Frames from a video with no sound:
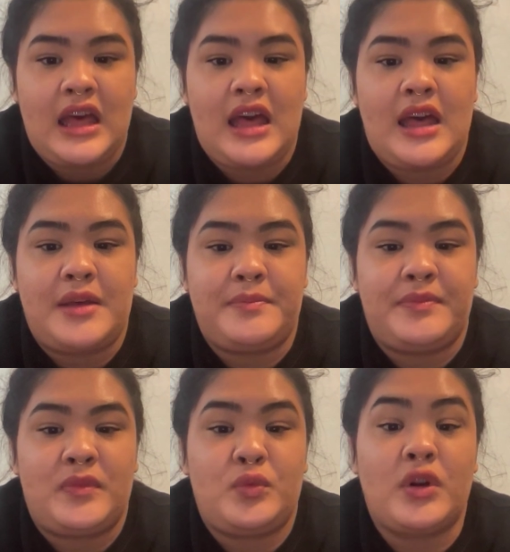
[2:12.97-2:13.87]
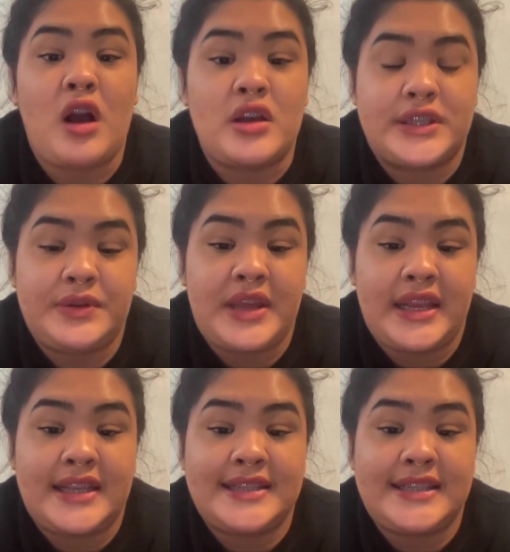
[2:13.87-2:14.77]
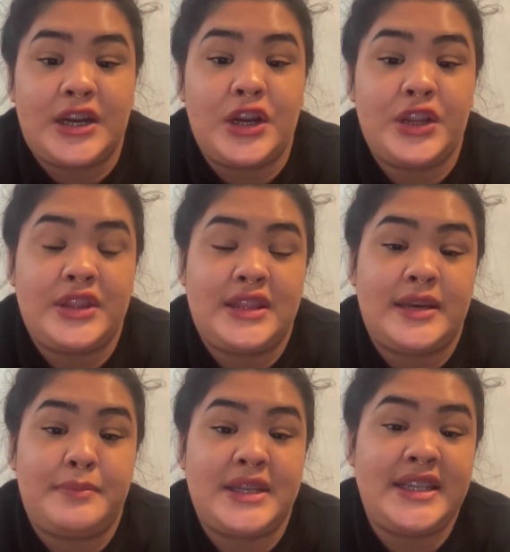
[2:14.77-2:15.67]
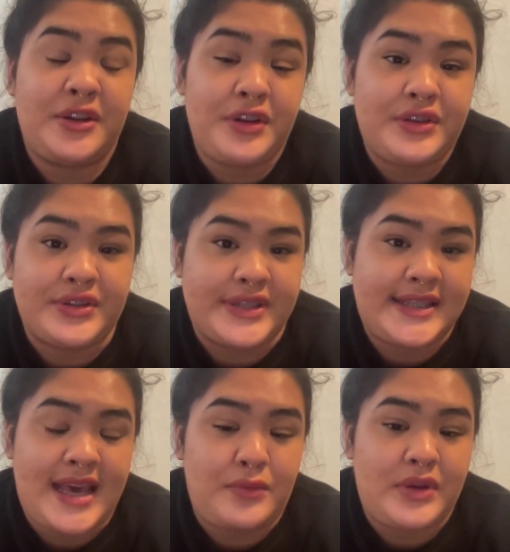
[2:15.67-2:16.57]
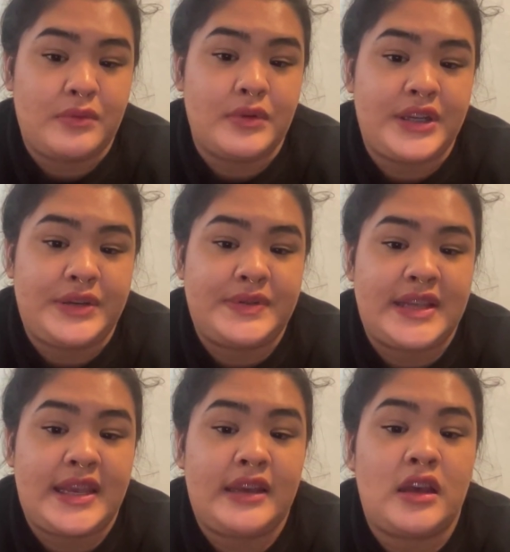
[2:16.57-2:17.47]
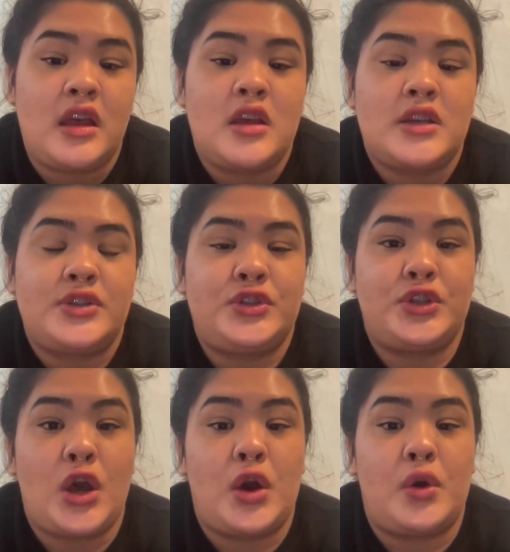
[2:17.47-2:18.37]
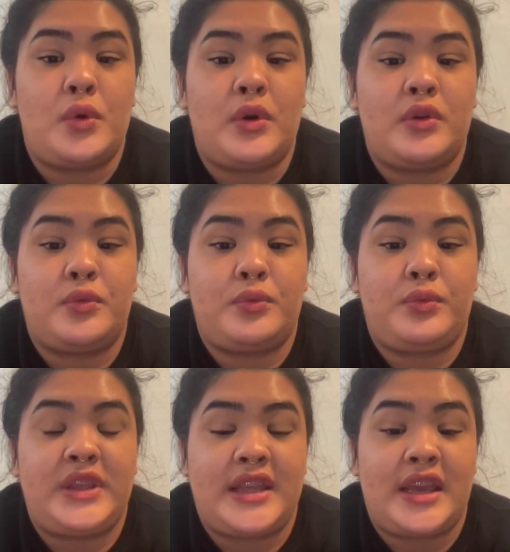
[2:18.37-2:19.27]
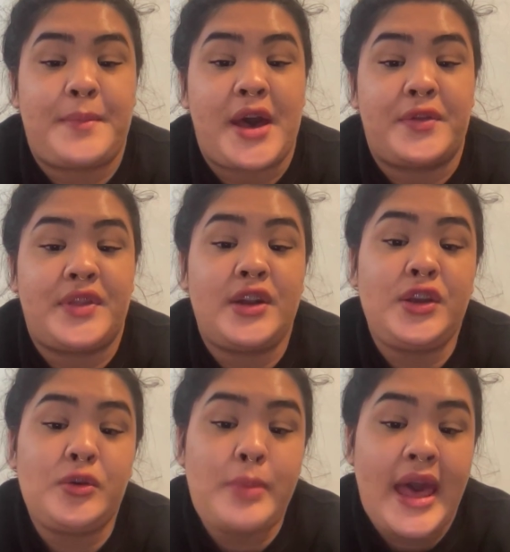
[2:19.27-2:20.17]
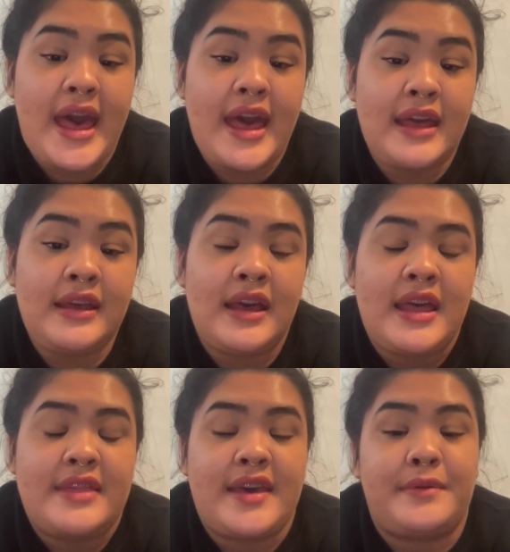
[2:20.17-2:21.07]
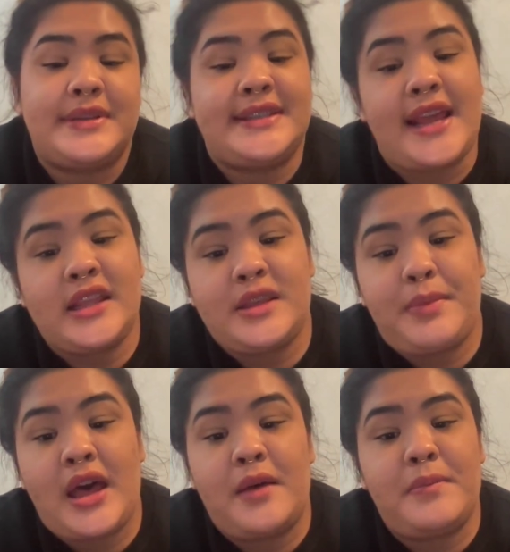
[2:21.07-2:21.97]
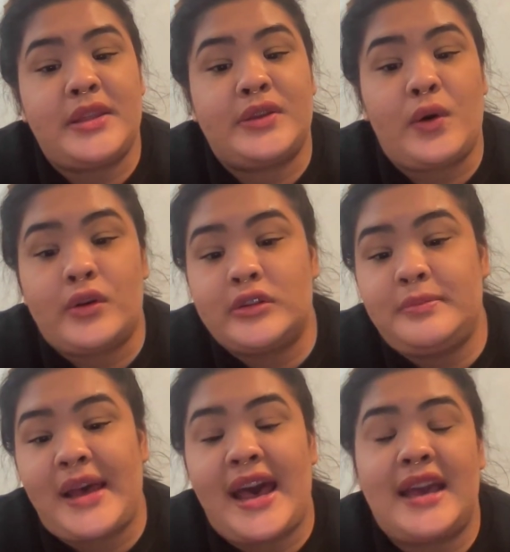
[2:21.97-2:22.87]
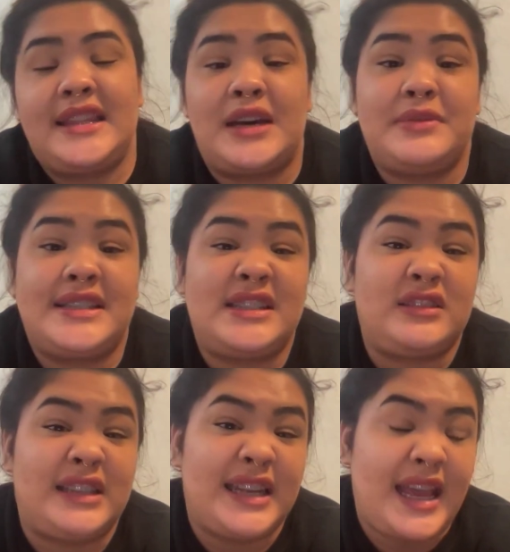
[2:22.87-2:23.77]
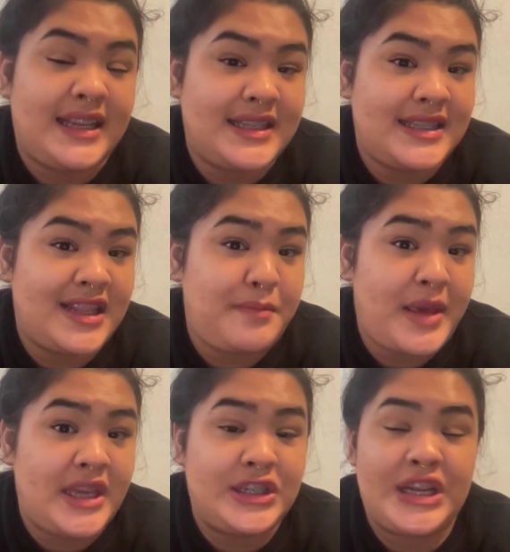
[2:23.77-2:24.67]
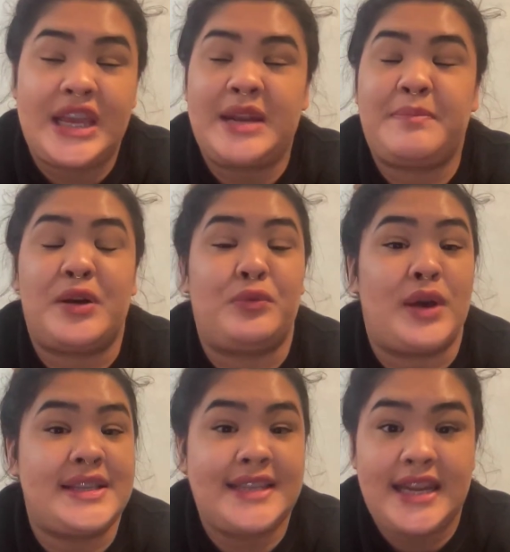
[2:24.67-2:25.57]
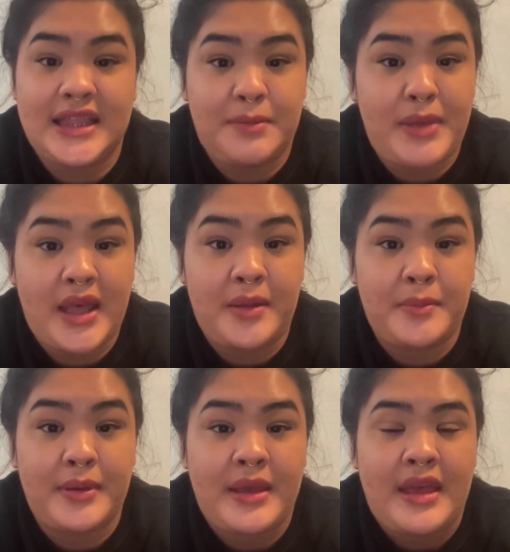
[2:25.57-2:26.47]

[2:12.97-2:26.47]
We're also going to consider the materials that we were using. So we think about the new bag that was set in the pump and the old bag that was still connected to the patient but wasn't in the pump.